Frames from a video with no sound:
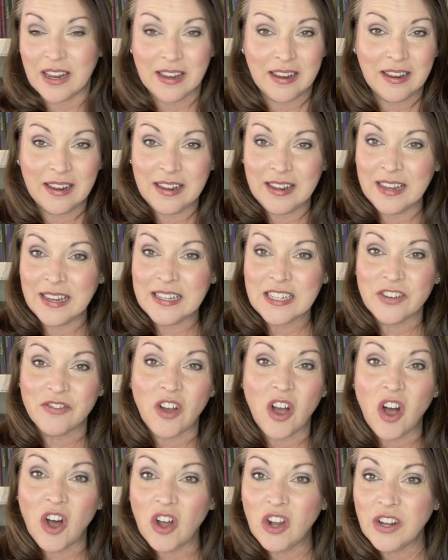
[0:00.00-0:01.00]
end of
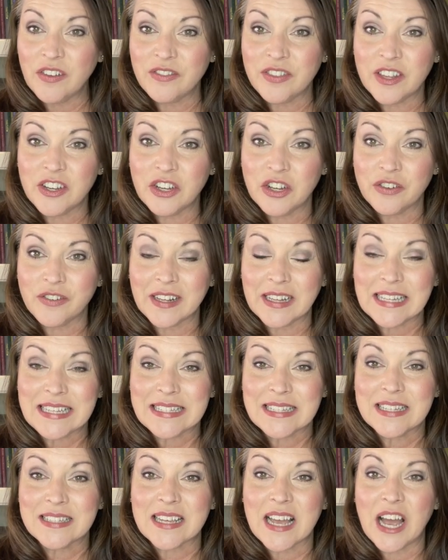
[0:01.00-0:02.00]
all of the new
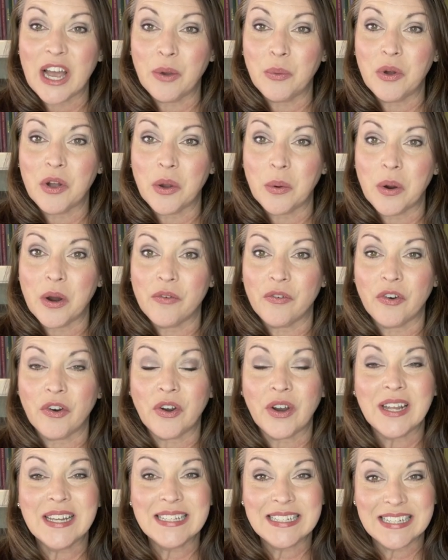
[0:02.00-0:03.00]
releases, I will go over
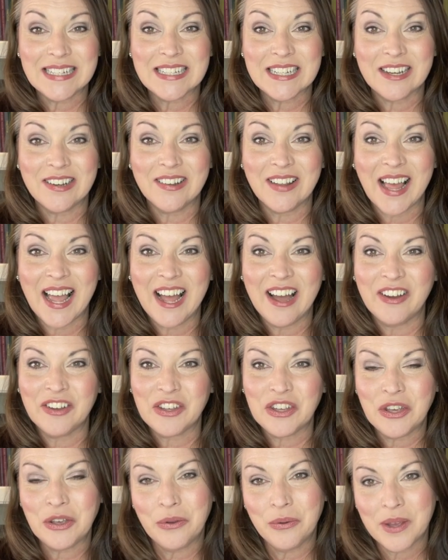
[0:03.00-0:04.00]
in detail how
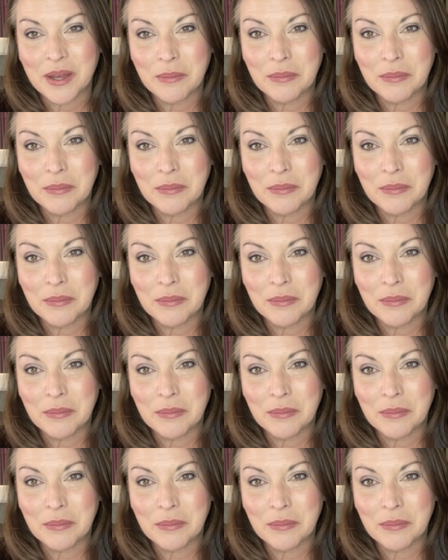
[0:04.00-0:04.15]
you can